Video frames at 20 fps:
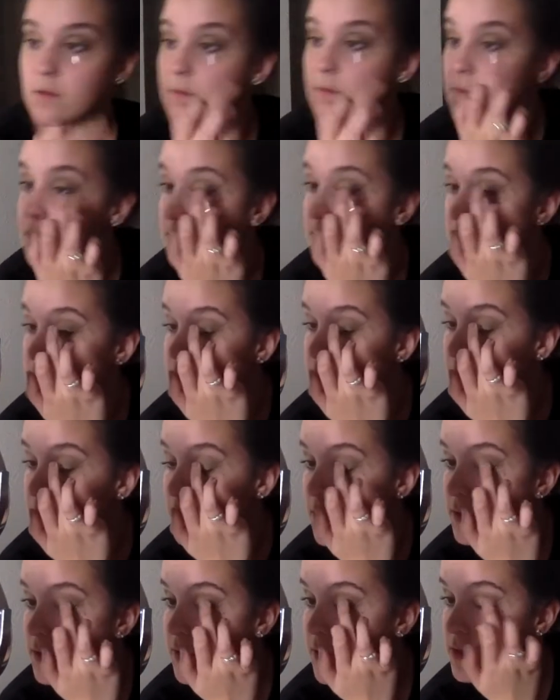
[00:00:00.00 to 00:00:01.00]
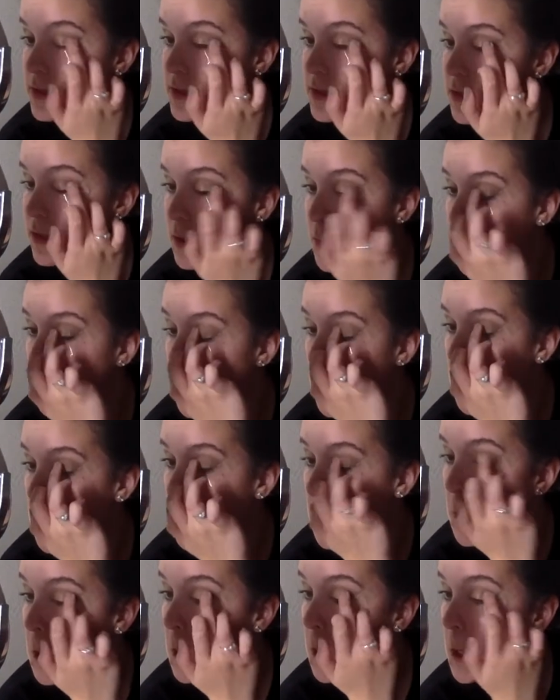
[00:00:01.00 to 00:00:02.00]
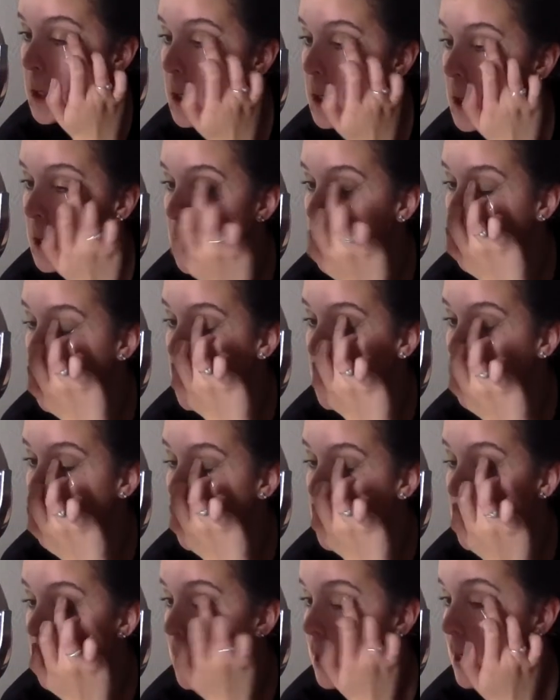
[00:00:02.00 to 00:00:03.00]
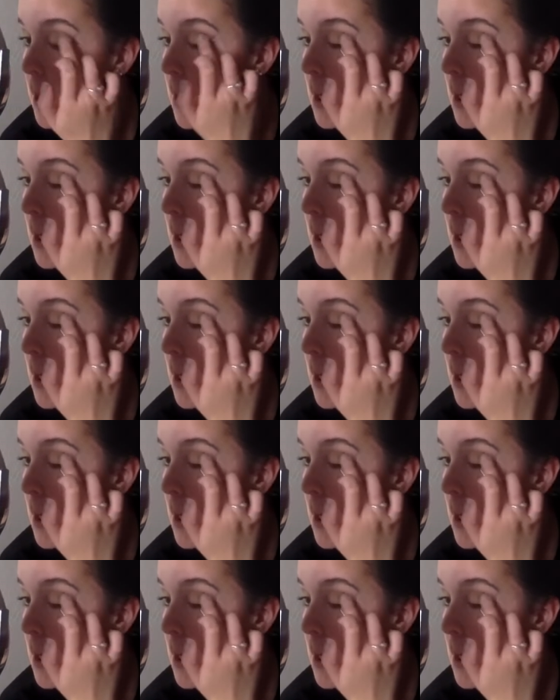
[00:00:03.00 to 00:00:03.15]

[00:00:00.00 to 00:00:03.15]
for the most part that's good. Okay.